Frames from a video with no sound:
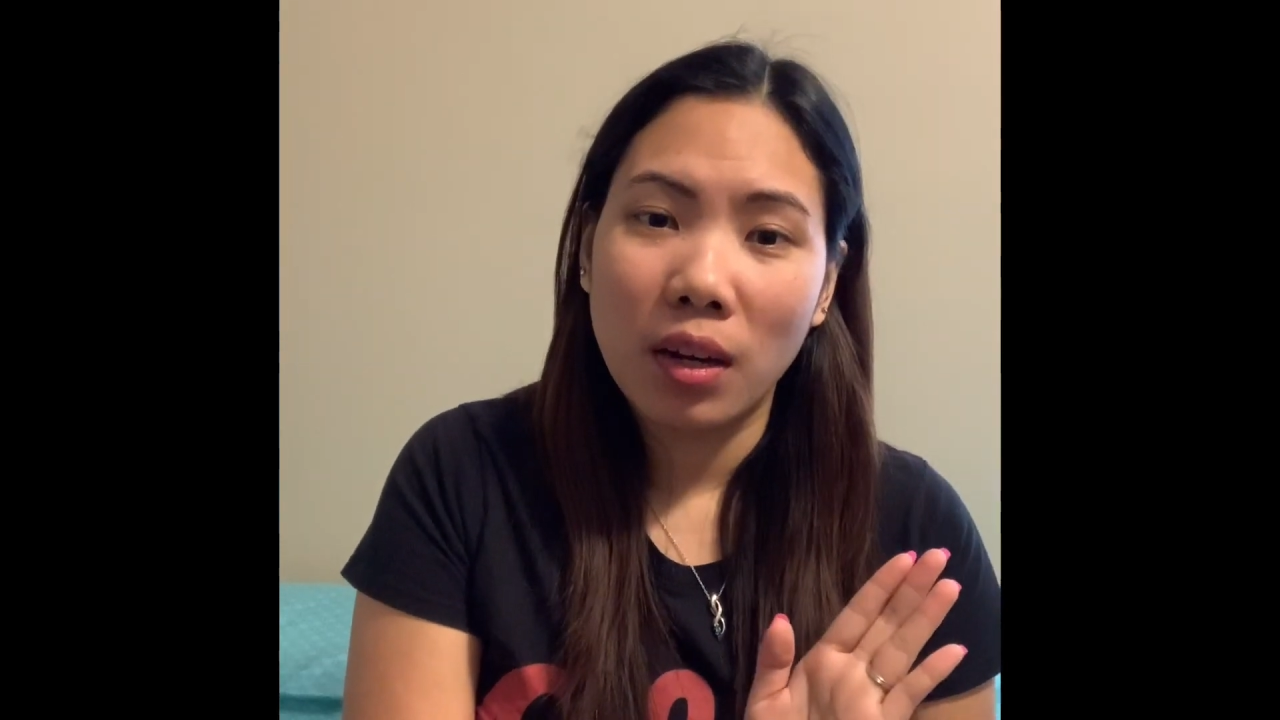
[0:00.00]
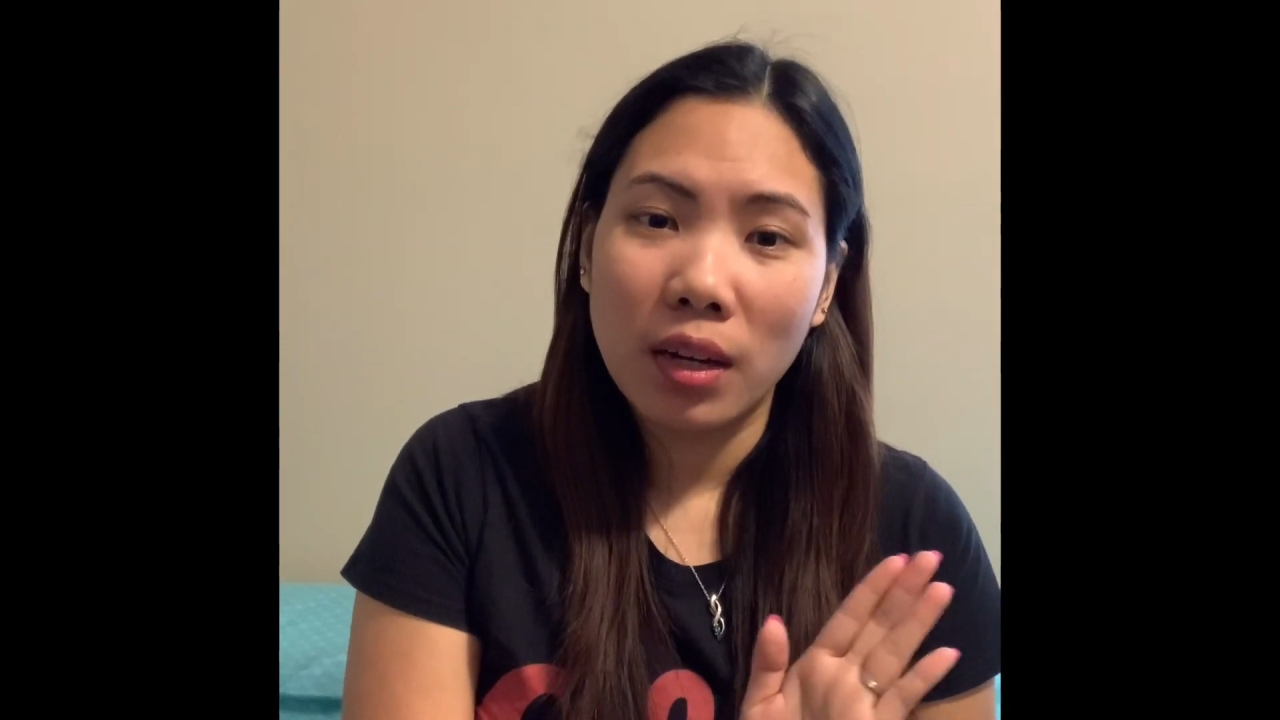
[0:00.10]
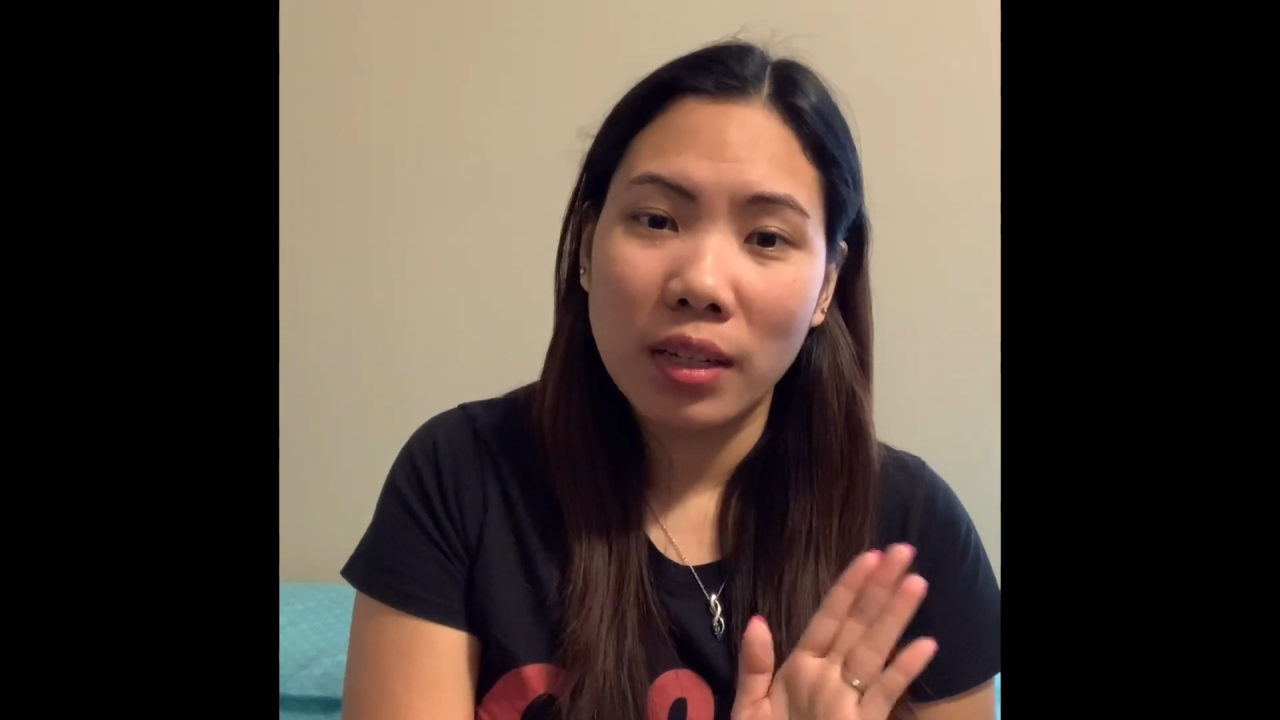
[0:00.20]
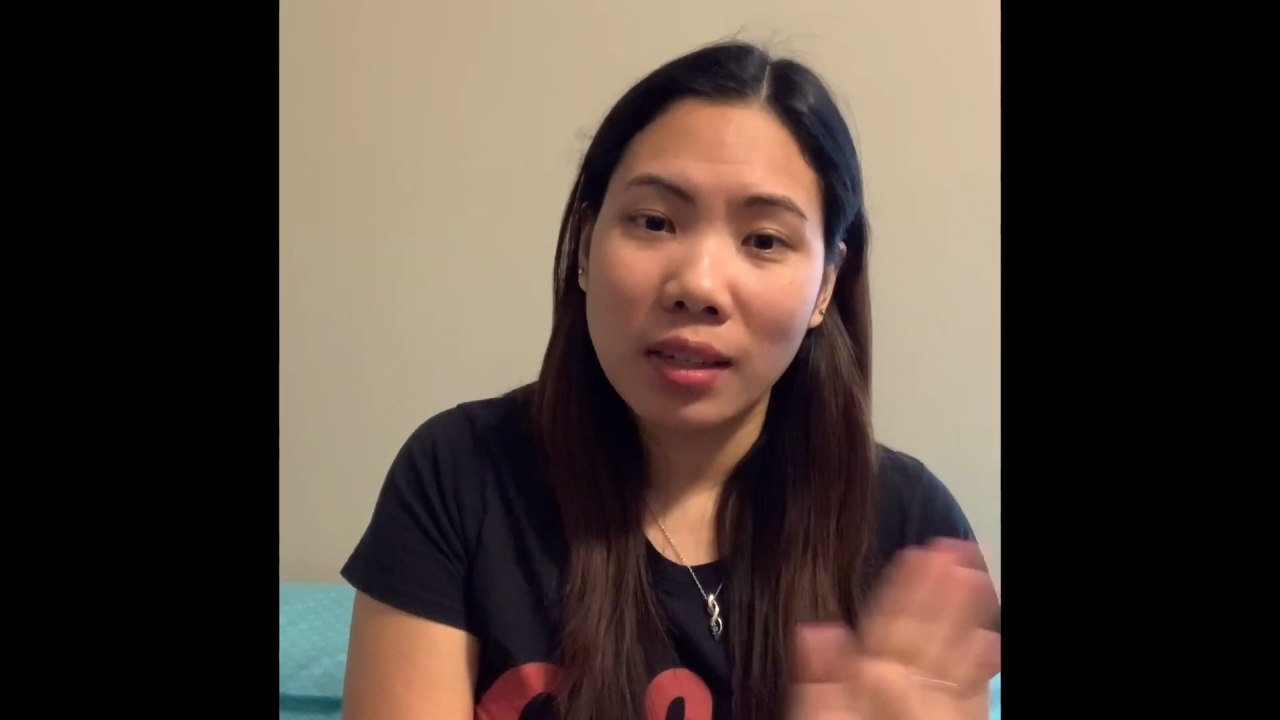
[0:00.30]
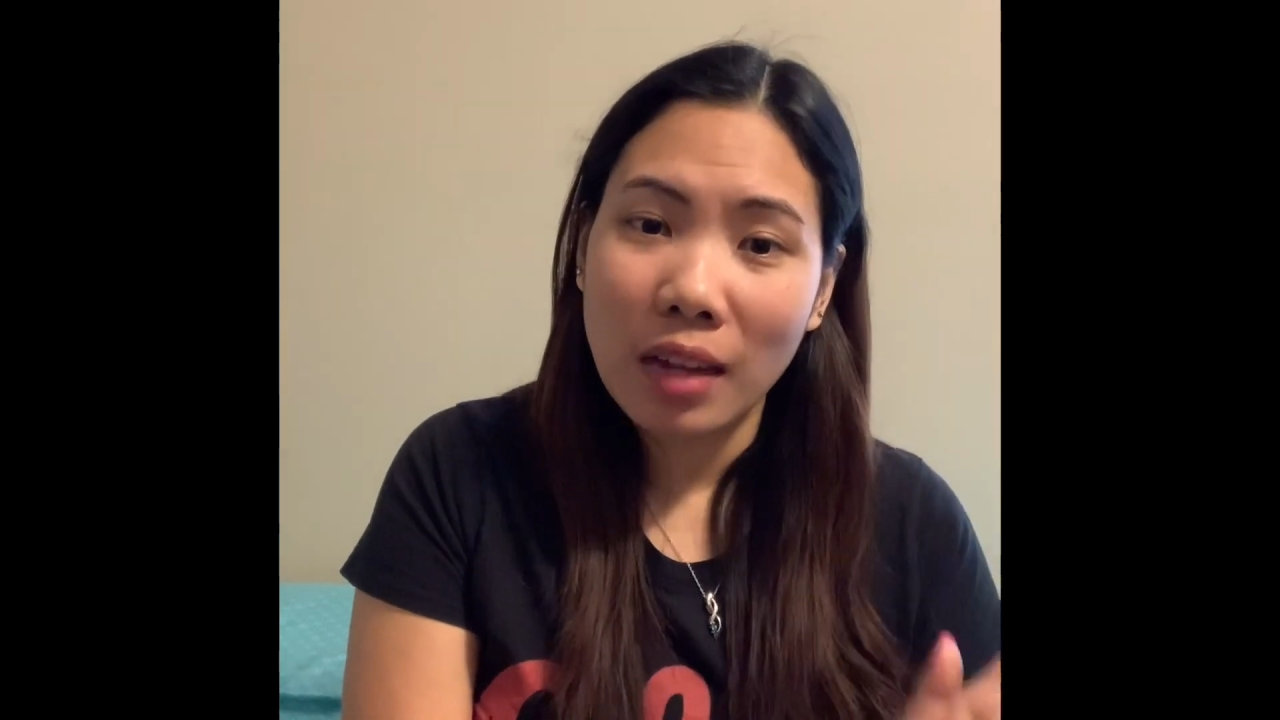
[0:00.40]

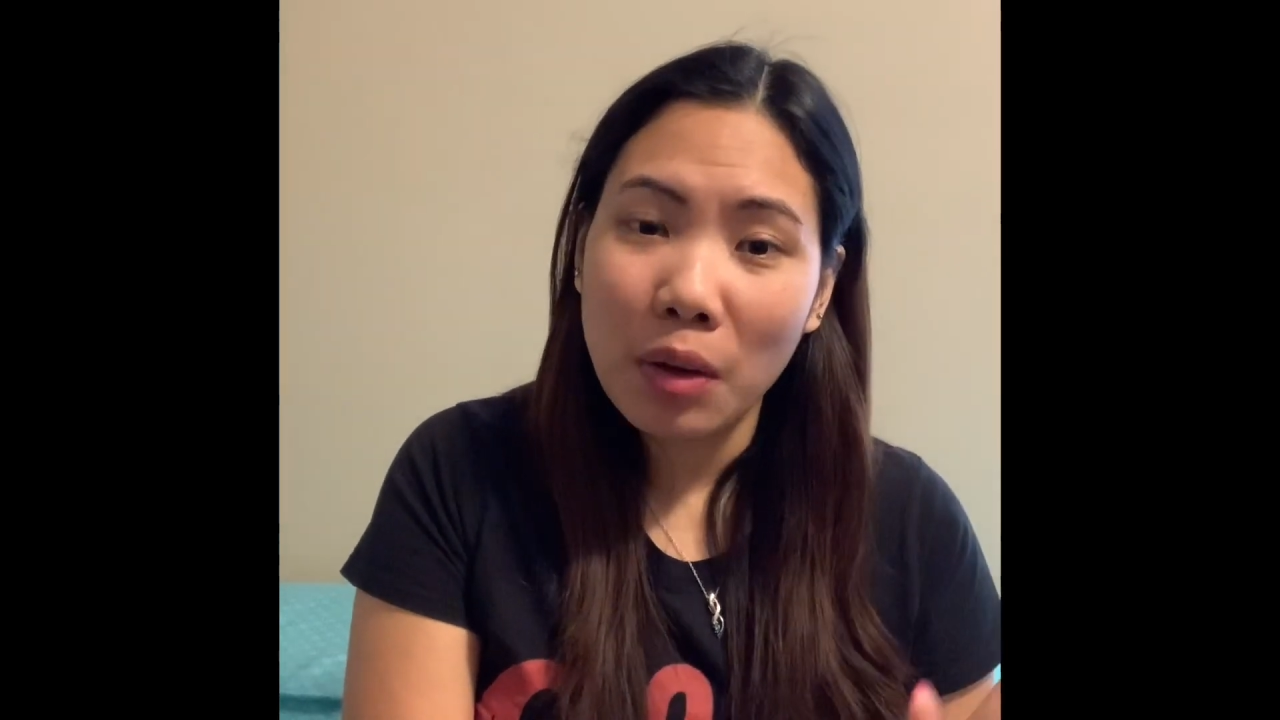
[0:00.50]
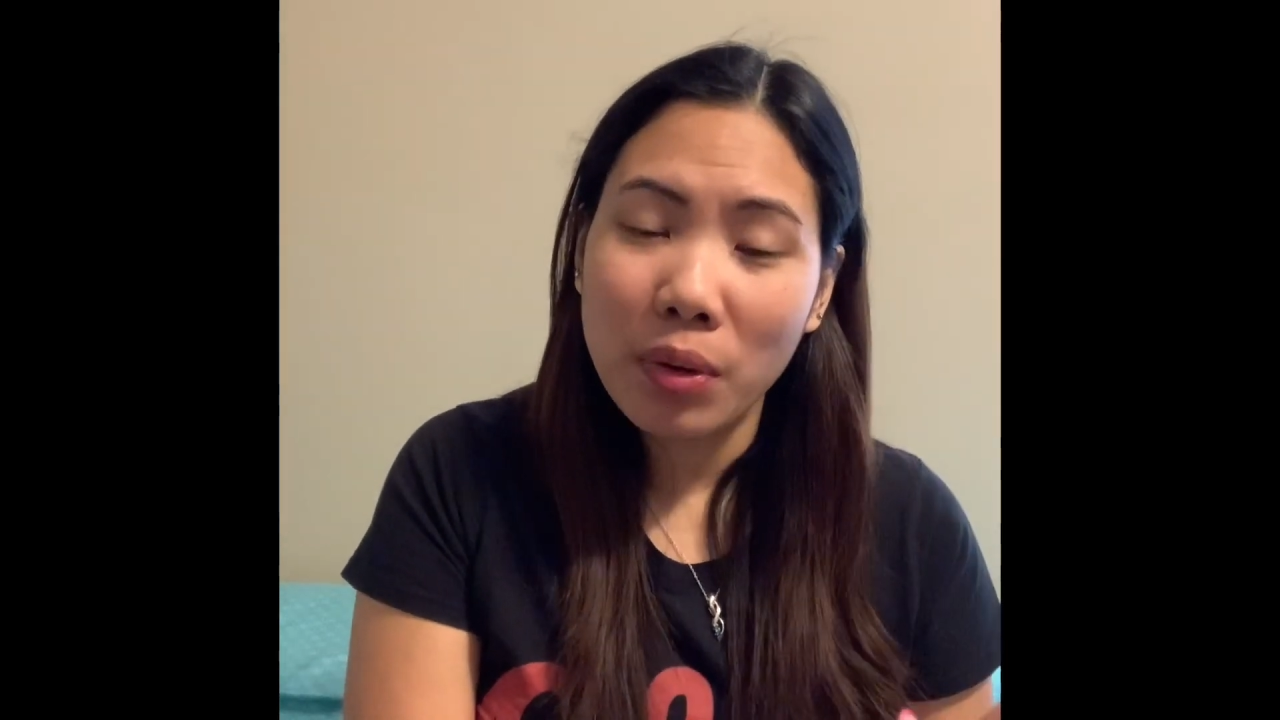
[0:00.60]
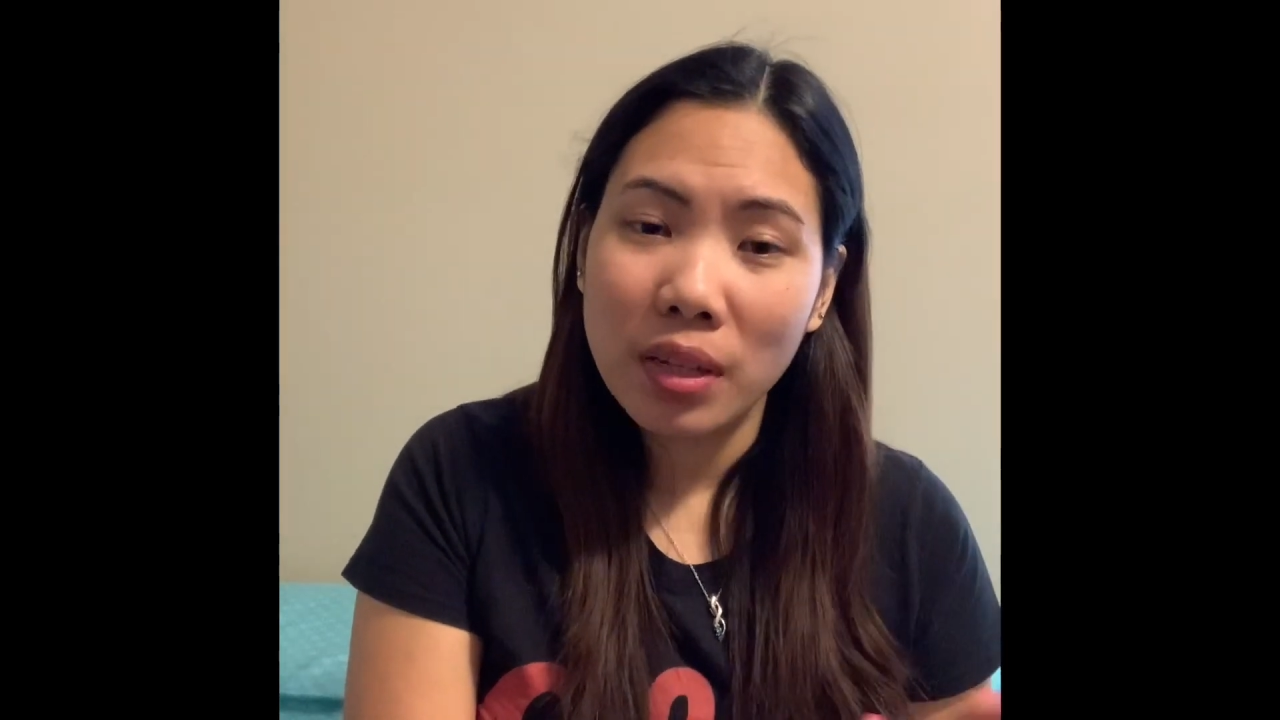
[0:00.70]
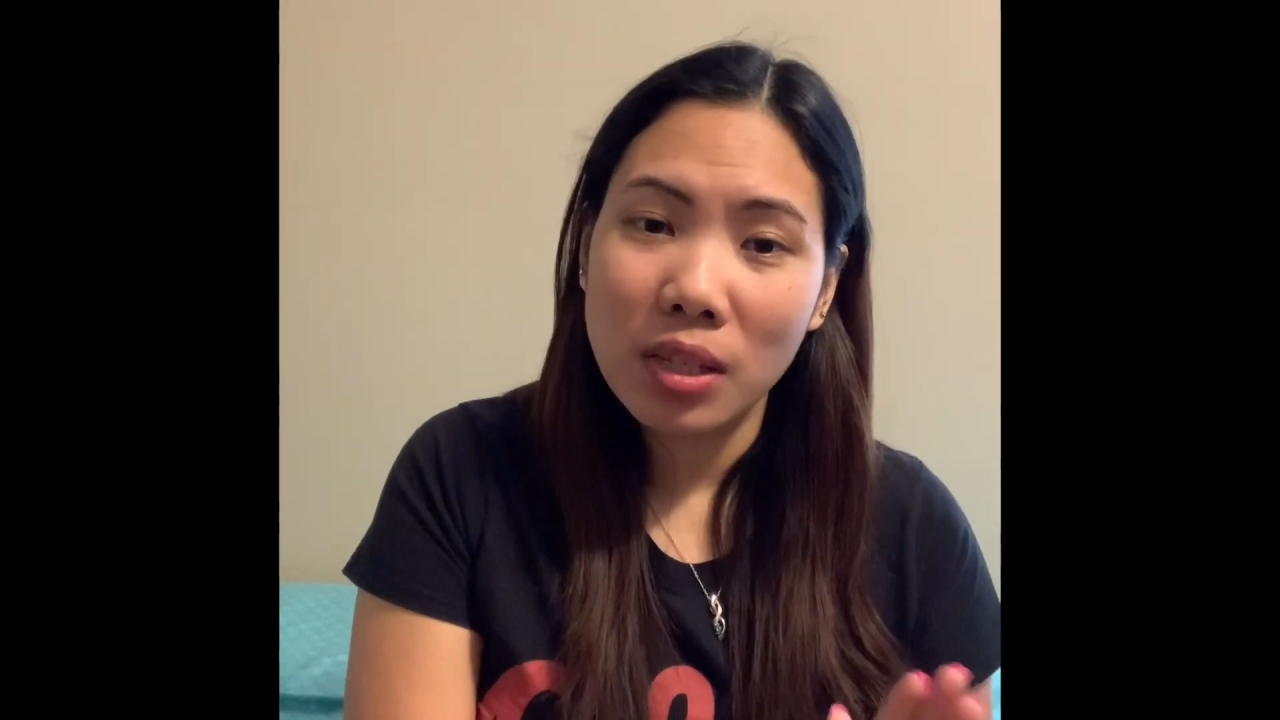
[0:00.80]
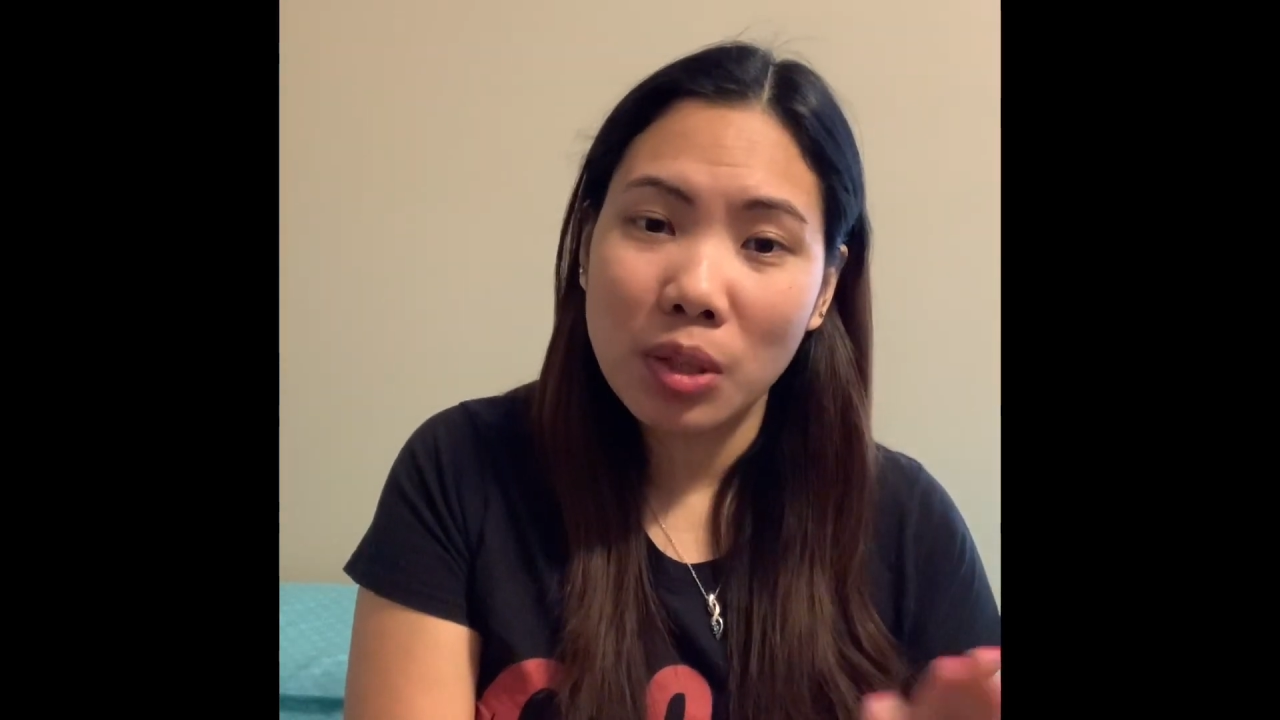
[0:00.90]
the Taiwanese